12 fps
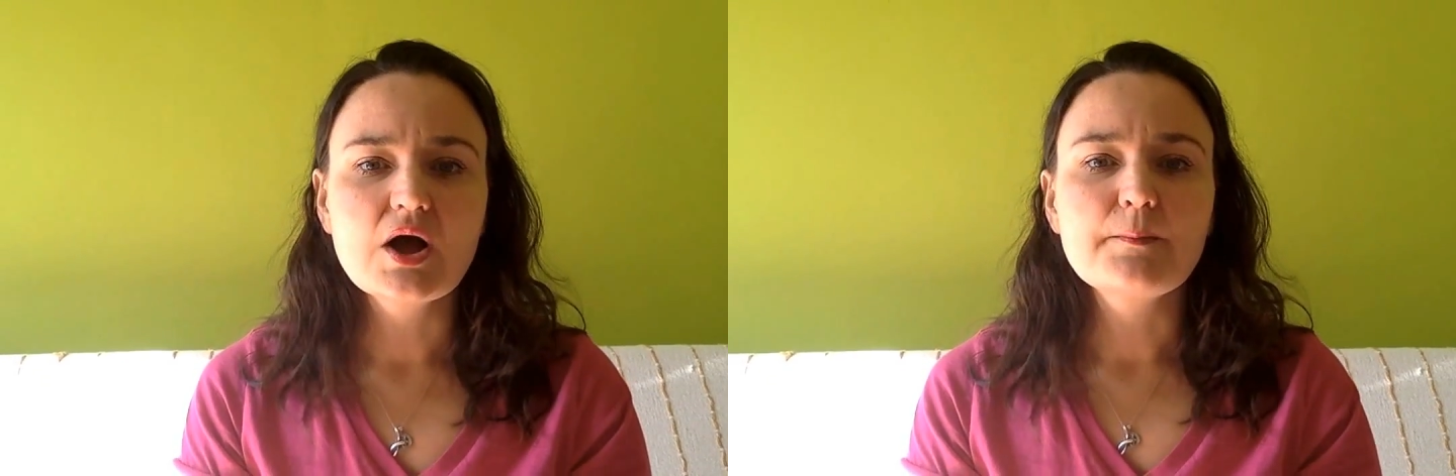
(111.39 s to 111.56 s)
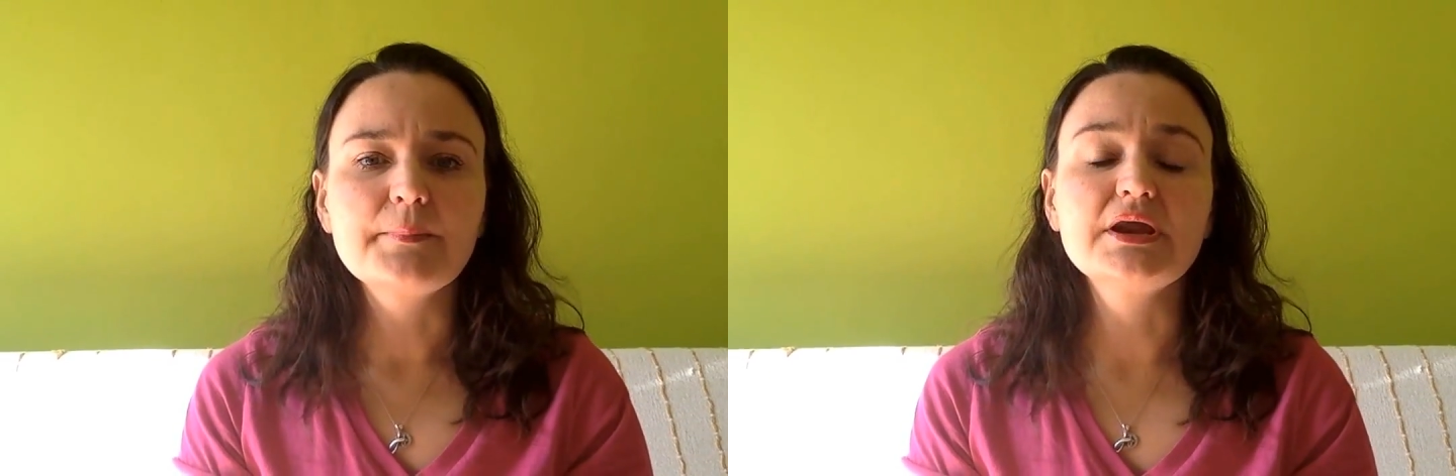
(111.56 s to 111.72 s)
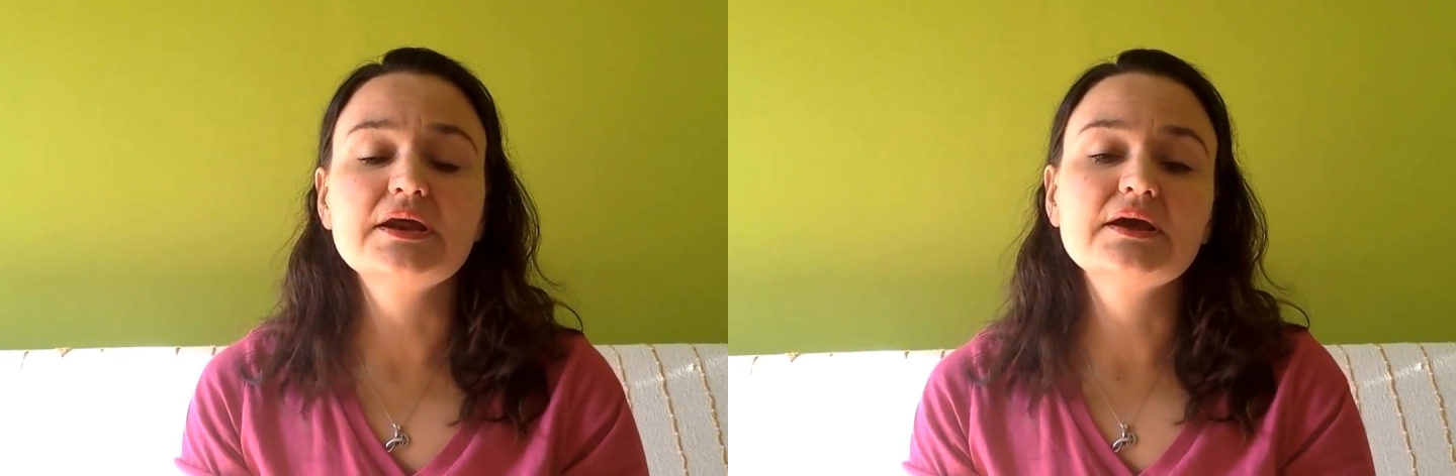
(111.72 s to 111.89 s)

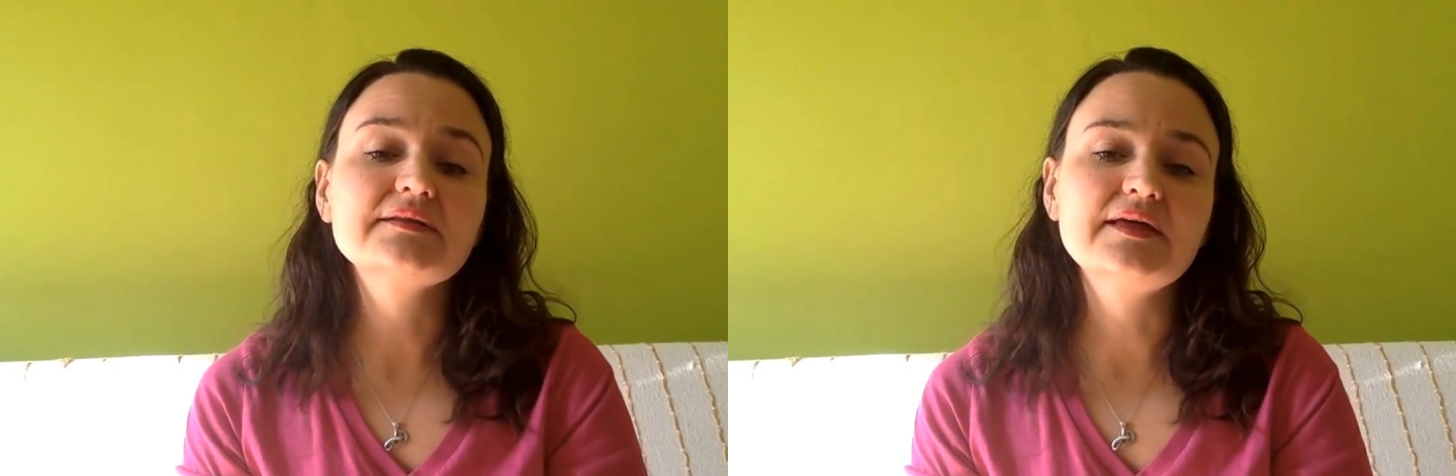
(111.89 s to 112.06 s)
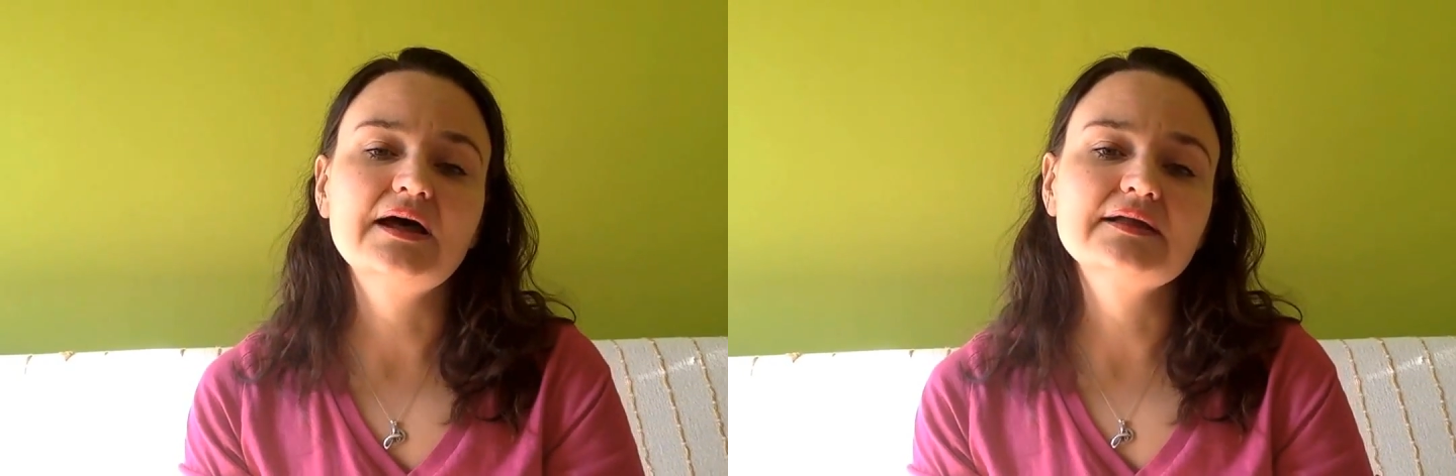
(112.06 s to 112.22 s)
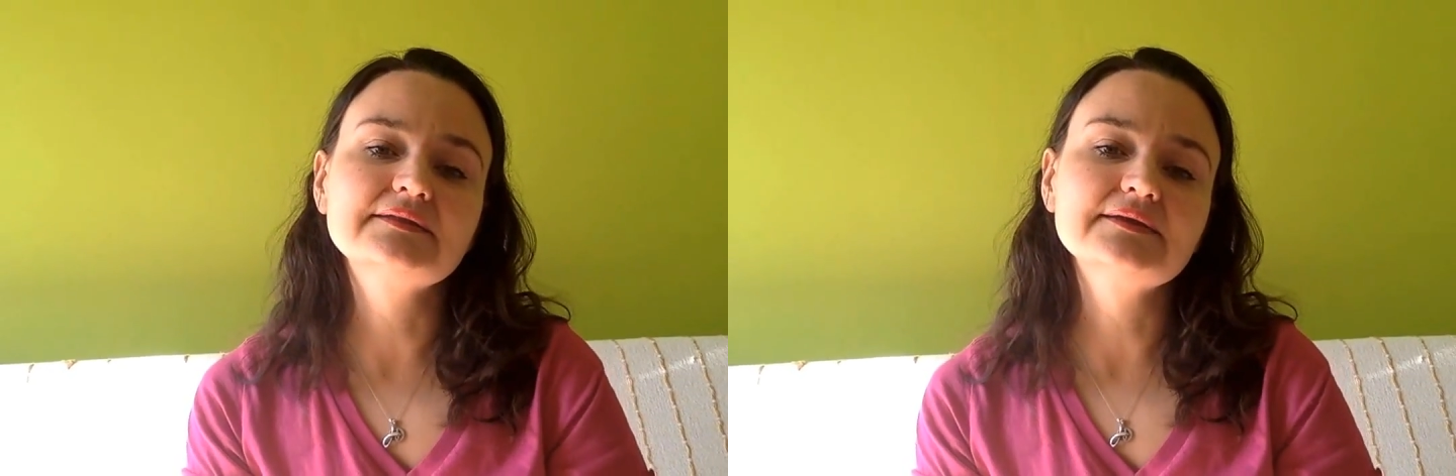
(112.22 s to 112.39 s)
meaning
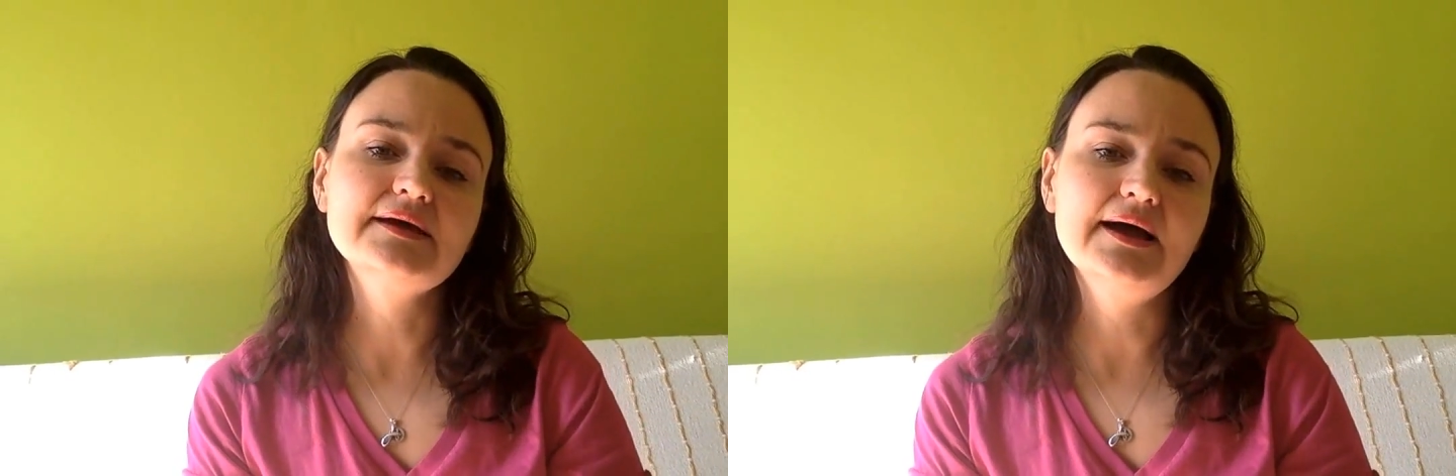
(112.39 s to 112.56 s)
that